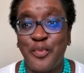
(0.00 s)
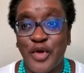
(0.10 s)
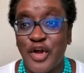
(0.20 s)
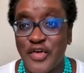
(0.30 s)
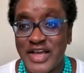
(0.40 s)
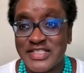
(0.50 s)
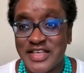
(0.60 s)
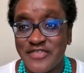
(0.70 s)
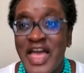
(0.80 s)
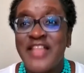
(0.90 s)
super
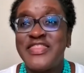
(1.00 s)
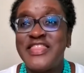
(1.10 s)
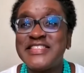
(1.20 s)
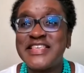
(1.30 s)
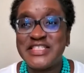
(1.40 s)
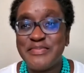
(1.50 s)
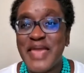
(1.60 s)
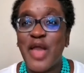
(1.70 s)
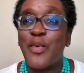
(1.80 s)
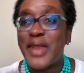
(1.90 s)
aggressive. This is
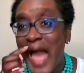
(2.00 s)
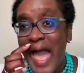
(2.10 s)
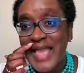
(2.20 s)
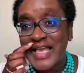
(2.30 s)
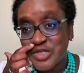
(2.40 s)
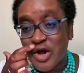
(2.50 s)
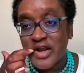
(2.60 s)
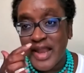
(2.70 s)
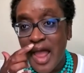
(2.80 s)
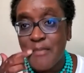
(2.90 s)
me and when I
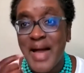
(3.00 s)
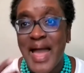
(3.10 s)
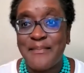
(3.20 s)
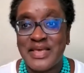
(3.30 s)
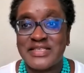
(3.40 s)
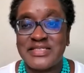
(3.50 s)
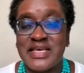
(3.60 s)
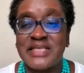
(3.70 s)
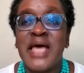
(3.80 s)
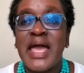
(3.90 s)
started out my
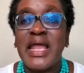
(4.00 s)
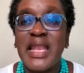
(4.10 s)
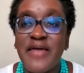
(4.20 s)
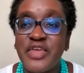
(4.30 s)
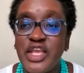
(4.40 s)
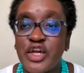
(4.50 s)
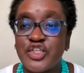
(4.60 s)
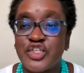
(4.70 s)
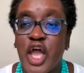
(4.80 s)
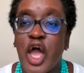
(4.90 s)
business 11
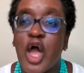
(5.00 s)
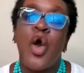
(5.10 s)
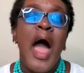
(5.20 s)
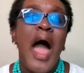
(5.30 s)
years ago.